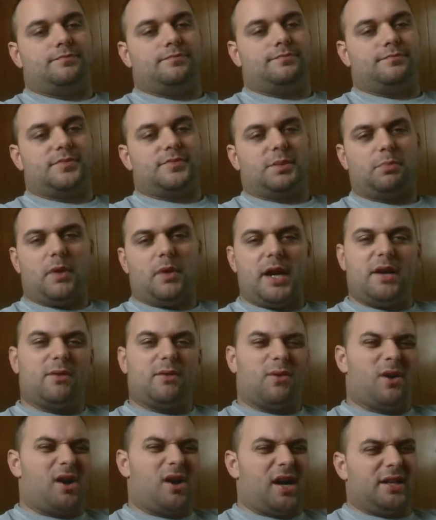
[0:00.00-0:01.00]
The brake
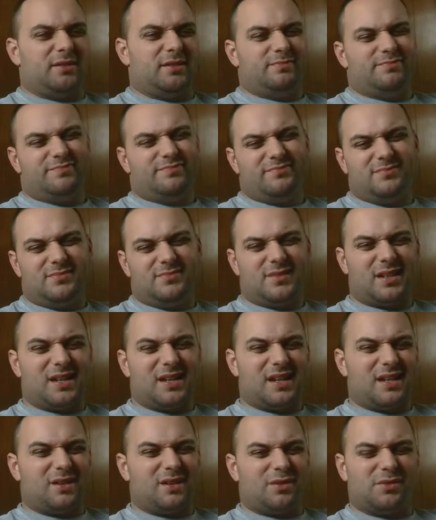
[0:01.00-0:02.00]
rod,
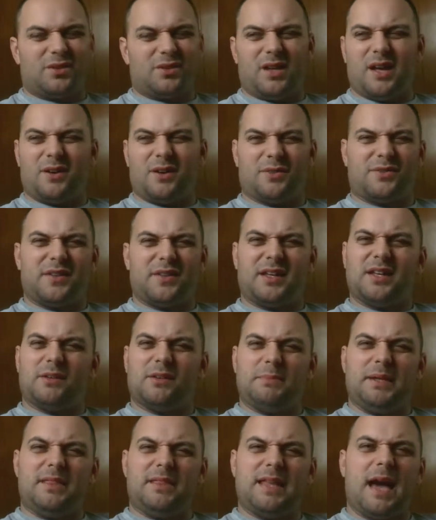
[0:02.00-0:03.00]
I don't think it'll
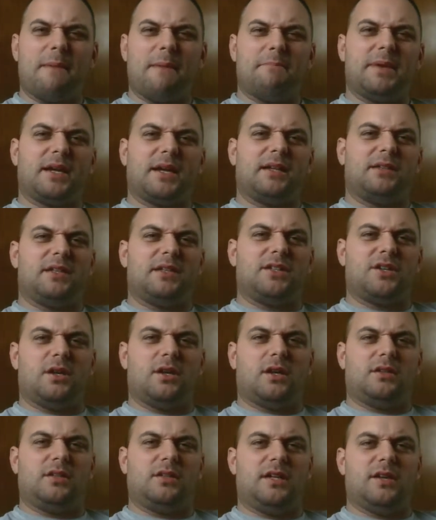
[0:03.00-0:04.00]
be that big
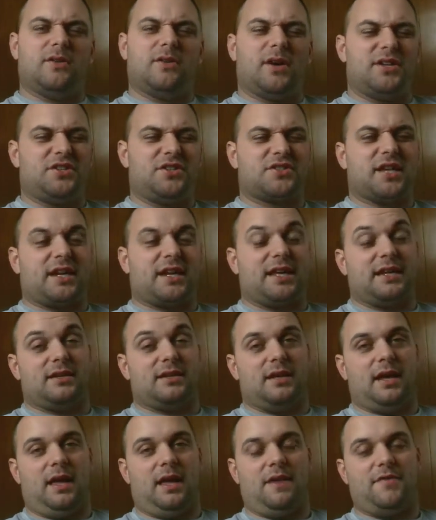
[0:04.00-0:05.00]
a deal. I just got to get
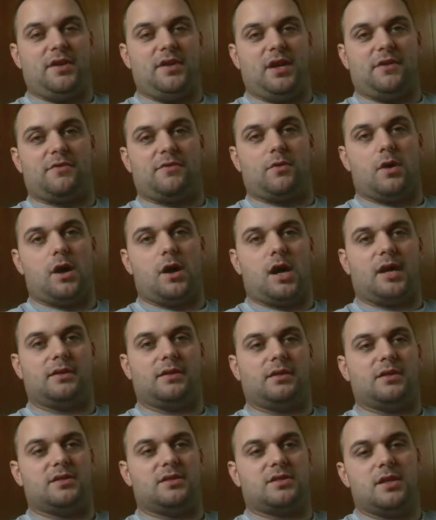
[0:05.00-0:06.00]
a heavy enough rod,
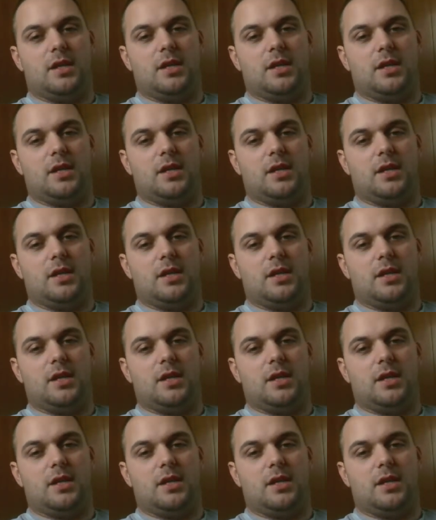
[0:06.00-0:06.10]
because